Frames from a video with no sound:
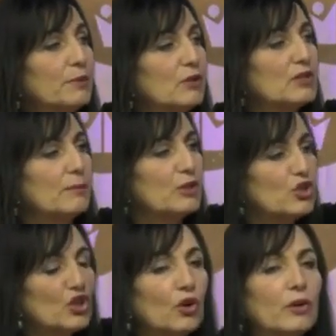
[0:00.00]
there's a
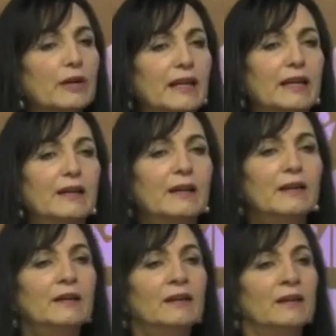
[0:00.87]
maturity
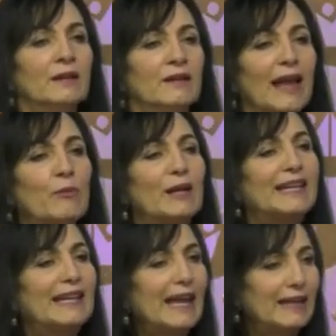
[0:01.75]
that
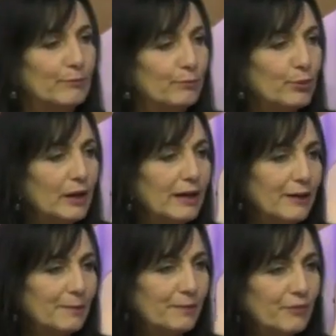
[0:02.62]
we get in
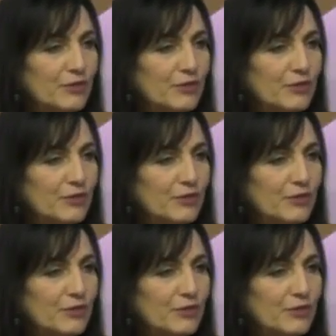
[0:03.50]
prayer.